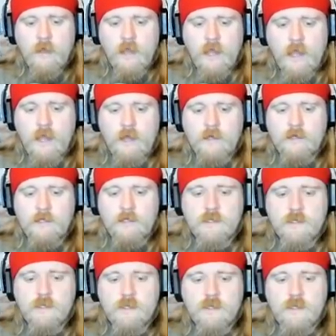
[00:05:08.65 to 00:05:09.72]
And
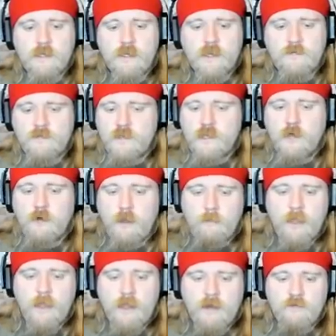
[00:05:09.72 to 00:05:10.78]
even though I
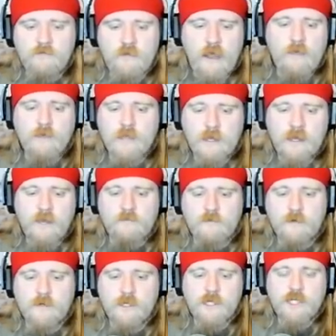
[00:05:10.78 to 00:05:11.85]
made a valiant
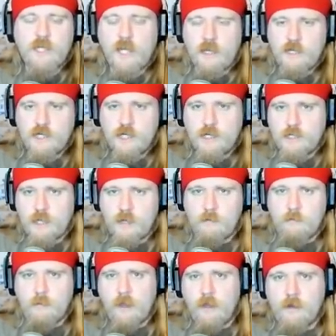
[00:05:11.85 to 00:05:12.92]
effort to change it
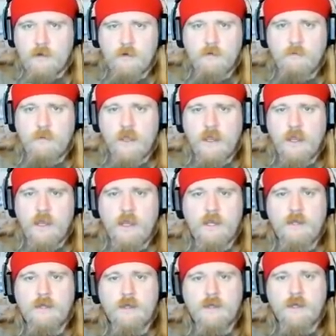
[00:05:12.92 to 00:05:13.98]
and Ben
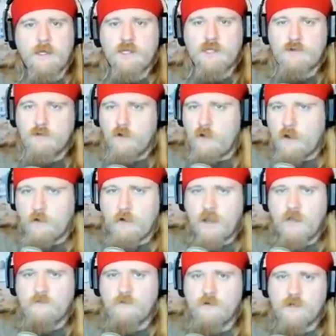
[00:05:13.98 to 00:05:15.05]
made an extraordinary
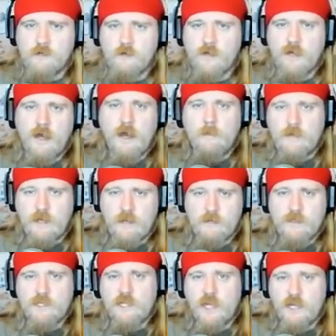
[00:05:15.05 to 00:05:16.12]
effort to accommodate
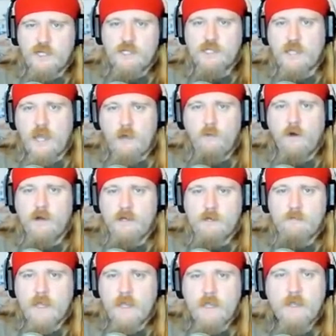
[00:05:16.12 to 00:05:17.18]
the changes I wanted
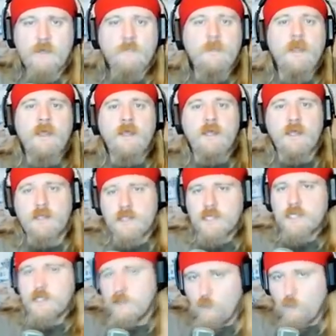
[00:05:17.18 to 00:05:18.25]
to make, it
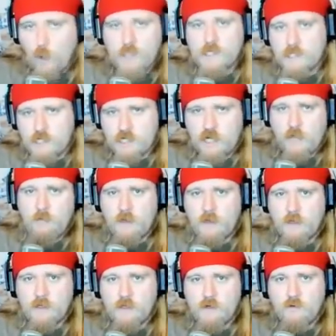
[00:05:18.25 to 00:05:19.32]
still wasn't shaping
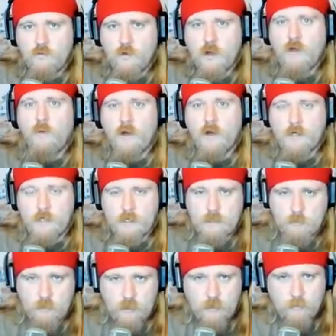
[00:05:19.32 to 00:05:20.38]
into what I wanted it
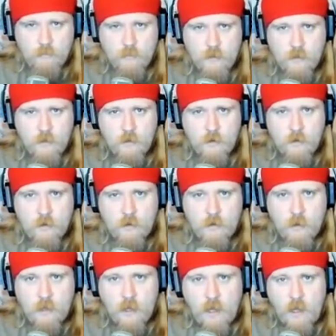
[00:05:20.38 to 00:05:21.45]
to be.
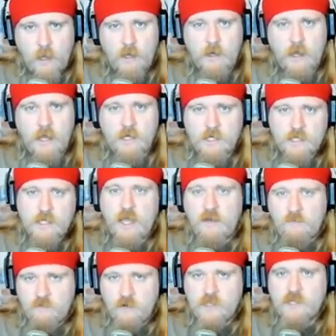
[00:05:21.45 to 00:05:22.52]
And I just
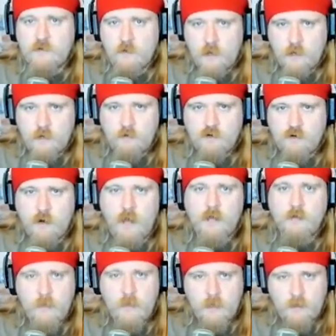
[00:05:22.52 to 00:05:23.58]
got frustrated trying
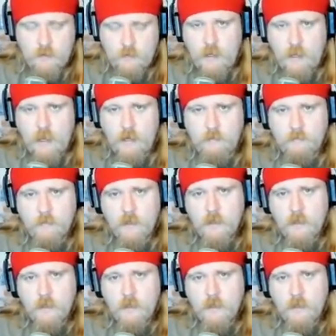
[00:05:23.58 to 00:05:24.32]
to make it that.